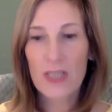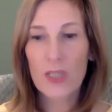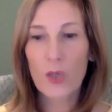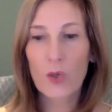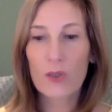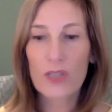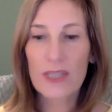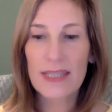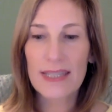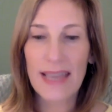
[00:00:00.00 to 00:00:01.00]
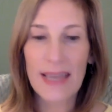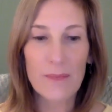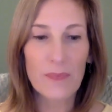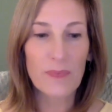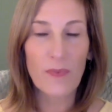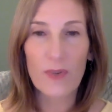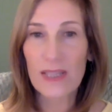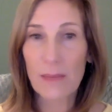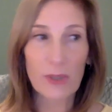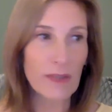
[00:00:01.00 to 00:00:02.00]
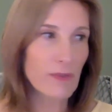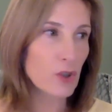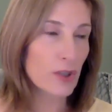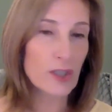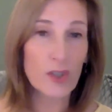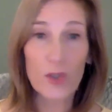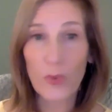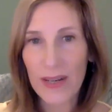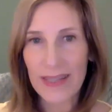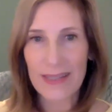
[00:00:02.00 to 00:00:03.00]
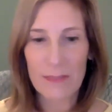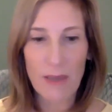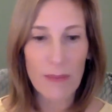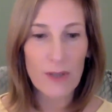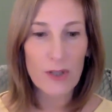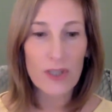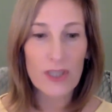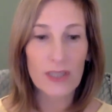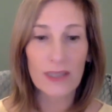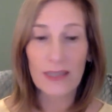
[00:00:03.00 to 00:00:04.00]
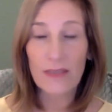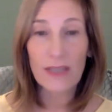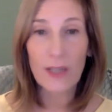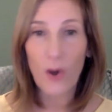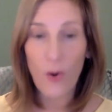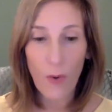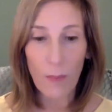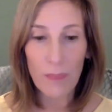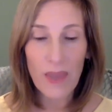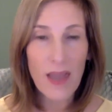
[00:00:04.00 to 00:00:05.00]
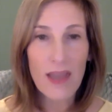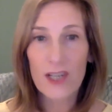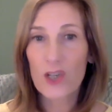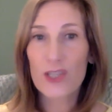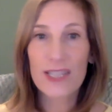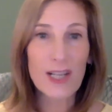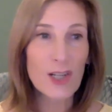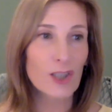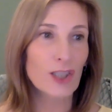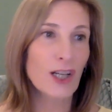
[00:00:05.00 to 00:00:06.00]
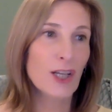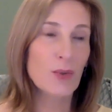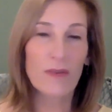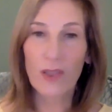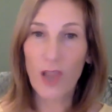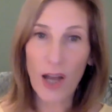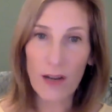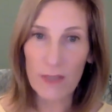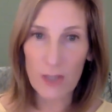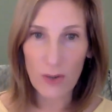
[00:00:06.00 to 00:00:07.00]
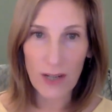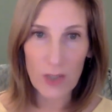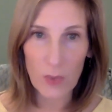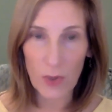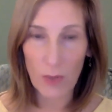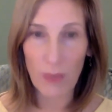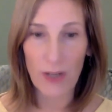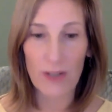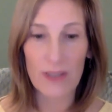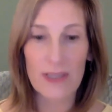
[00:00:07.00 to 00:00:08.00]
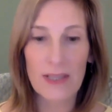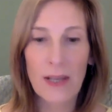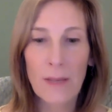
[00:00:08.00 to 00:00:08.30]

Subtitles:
So, just to say, for example, if you're in your 20s, maybe you're still living at home, you're single, you have a lot of interaction with your parents,